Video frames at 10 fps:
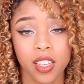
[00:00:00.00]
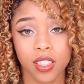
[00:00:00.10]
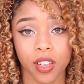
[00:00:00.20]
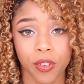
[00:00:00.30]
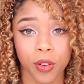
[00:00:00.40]

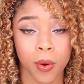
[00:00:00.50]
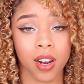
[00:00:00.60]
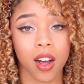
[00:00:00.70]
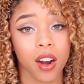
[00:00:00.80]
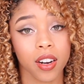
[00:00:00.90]
So if you
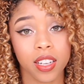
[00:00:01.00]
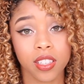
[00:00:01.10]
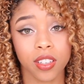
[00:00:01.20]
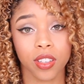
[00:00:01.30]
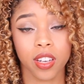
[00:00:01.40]
wanna already
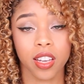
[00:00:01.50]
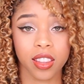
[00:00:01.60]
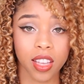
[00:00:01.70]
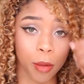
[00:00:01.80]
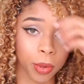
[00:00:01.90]
start looking
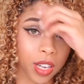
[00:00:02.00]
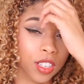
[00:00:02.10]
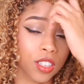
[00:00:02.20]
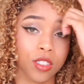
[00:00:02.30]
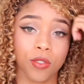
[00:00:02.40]
at the
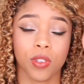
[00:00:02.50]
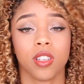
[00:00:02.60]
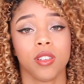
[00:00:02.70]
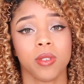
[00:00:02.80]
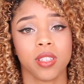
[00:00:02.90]
applications for
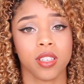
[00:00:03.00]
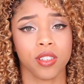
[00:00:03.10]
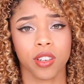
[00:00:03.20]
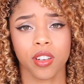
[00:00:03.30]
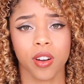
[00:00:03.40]
the
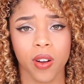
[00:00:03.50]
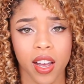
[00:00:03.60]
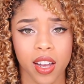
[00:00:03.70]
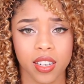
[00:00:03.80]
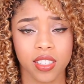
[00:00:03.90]
UCs, you can go
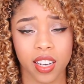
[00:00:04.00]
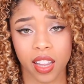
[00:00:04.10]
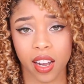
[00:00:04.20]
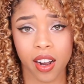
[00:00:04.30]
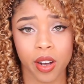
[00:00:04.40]
ahead and check
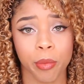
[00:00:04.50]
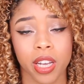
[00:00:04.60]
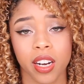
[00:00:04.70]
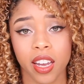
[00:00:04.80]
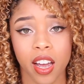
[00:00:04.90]
that out,
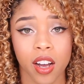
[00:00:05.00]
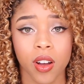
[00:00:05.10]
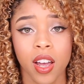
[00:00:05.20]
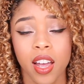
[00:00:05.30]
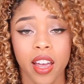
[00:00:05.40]
make an
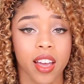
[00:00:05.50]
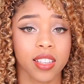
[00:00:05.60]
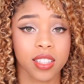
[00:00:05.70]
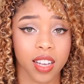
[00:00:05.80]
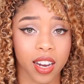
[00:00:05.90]
account,
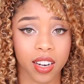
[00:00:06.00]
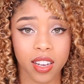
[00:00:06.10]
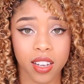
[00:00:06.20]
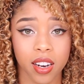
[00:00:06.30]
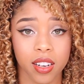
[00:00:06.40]
and sign
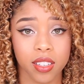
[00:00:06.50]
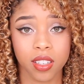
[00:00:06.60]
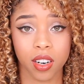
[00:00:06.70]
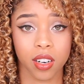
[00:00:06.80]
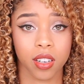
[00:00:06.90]
in and
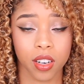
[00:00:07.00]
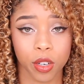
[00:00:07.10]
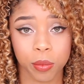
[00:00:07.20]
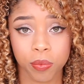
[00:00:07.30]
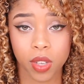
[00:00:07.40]
start,
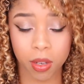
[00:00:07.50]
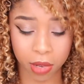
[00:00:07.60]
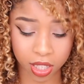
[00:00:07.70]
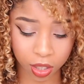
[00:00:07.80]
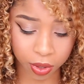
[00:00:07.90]

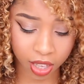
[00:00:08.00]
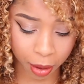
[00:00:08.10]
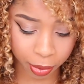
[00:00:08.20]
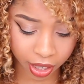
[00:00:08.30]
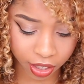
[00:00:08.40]
messing with the
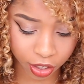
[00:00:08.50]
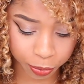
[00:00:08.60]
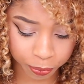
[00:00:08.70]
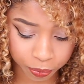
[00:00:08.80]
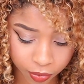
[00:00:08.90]

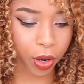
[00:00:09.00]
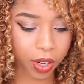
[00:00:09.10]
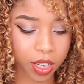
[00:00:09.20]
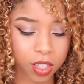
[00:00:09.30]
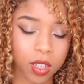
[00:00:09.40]
application.
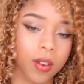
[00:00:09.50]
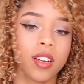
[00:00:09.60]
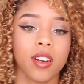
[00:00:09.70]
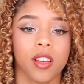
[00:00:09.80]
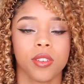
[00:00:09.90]
Okay, so
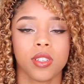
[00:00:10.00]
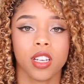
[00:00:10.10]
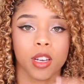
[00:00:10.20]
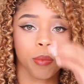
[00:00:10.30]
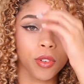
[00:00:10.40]
another
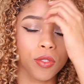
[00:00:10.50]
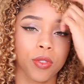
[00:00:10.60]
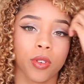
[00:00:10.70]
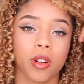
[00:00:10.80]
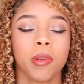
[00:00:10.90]
tip
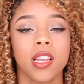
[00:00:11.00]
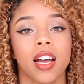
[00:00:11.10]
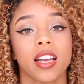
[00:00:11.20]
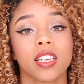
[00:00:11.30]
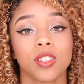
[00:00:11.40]
for
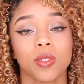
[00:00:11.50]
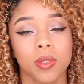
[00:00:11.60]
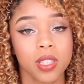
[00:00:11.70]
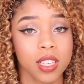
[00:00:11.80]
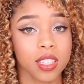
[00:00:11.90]
applying to
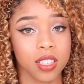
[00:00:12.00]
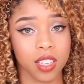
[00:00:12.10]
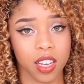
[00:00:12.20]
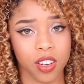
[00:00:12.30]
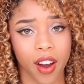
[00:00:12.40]
UCs is
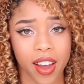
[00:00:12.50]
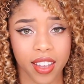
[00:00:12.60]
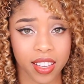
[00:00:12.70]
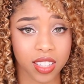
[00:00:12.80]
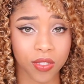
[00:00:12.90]
to get your
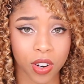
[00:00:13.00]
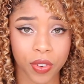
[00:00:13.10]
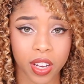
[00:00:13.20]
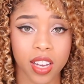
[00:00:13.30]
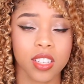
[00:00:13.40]
IGETC
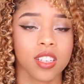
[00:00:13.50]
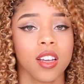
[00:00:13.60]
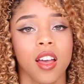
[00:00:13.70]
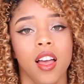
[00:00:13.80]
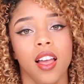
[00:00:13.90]
verification.
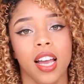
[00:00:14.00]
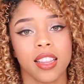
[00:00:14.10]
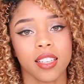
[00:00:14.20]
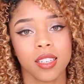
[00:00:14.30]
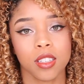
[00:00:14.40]

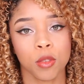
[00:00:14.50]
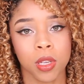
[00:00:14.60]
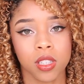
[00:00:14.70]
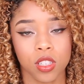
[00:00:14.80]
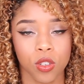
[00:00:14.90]
And this just
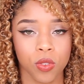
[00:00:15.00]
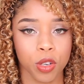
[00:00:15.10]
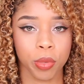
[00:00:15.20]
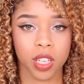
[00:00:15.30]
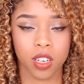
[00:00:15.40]
means that you've
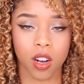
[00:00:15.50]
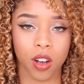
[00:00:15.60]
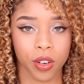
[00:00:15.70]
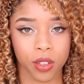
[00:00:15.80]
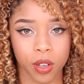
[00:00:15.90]
completed
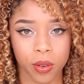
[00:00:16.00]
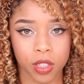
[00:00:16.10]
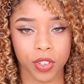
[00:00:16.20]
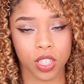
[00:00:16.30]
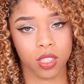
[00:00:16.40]
all your lower
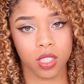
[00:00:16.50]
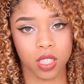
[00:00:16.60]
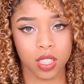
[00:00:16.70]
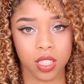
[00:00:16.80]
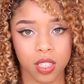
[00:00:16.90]
division
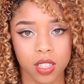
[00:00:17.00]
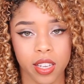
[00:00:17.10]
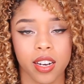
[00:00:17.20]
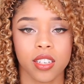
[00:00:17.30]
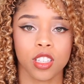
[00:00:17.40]
GEs,
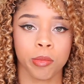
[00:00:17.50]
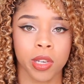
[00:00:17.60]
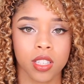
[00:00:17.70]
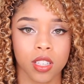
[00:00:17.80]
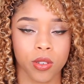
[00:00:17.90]
and it just
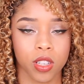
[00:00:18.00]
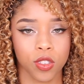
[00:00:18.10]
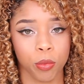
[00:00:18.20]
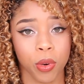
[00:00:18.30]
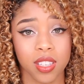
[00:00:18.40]
makes the
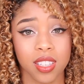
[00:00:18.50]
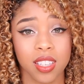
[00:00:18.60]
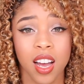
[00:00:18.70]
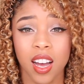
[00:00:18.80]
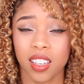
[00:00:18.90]
transfer process
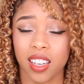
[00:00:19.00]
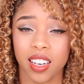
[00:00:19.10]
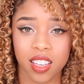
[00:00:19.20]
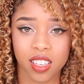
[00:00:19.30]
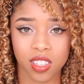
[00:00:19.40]
a
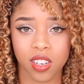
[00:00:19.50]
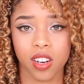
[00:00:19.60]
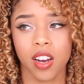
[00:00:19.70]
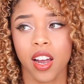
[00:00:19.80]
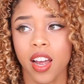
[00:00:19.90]
lot
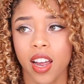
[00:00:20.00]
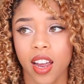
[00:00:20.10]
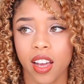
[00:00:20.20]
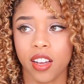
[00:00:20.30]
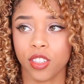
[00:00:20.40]
easier,
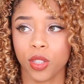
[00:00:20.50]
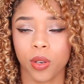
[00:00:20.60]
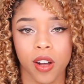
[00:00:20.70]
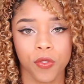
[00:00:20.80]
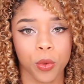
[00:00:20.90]
and you
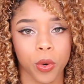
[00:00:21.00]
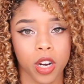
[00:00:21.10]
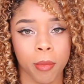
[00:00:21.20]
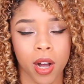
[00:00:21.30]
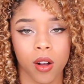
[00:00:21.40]
don't have to
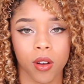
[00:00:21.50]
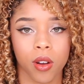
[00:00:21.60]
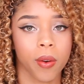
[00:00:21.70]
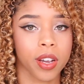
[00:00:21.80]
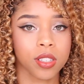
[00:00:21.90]
worry about
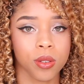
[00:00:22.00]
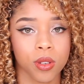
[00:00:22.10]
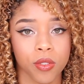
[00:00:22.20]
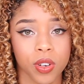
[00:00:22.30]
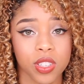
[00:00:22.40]
going to
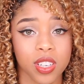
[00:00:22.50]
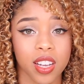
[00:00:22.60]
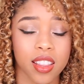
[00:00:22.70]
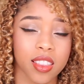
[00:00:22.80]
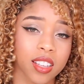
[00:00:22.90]

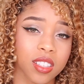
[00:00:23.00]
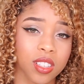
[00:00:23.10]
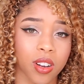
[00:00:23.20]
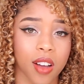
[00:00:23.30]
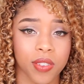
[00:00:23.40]
university and then
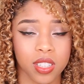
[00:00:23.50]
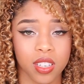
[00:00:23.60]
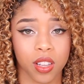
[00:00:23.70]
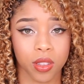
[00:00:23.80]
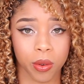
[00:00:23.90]
still having to
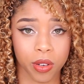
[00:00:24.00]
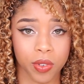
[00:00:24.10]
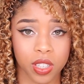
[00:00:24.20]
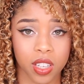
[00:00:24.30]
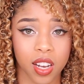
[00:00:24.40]
take lower
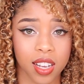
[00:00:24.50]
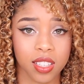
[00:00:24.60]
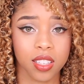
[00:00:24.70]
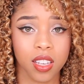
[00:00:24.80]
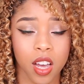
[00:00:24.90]
division
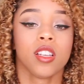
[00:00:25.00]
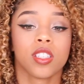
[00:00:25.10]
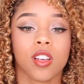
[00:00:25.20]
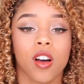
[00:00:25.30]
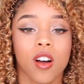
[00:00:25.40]
classes.
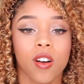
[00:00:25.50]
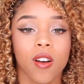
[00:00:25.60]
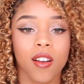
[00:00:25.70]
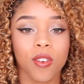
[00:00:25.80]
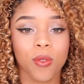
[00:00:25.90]

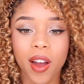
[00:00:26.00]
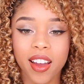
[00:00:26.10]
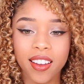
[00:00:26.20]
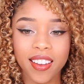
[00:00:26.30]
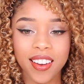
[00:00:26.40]
So
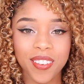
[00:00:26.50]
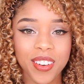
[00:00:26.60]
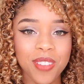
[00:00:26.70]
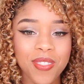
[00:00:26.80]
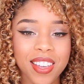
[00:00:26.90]
right here
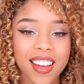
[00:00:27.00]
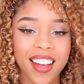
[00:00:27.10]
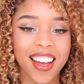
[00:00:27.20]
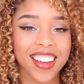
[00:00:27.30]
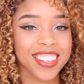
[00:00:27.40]
with me,
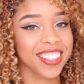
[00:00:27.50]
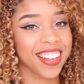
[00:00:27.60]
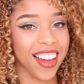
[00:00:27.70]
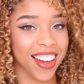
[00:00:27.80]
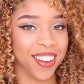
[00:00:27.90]
I actually
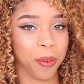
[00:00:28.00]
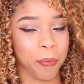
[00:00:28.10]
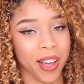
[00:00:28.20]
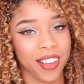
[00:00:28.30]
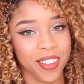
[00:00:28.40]
have
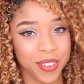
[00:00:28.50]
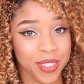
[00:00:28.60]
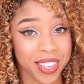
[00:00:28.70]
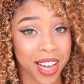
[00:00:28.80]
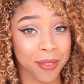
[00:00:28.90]
my
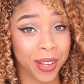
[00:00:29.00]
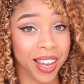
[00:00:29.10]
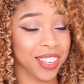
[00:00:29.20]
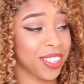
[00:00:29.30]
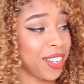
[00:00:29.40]
UC
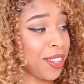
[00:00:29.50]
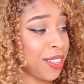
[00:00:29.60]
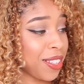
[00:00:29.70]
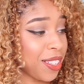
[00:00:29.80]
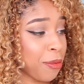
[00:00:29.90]
application.
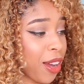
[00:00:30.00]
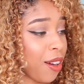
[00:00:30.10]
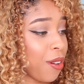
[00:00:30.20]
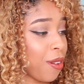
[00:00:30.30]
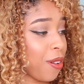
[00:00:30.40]
This is my
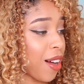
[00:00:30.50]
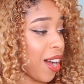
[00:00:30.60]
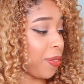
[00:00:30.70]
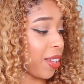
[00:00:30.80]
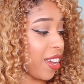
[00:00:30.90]
whole
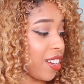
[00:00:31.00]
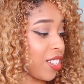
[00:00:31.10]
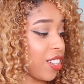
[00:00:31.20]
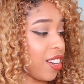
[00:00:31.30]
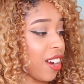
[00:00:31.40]

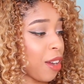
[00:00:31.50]
application.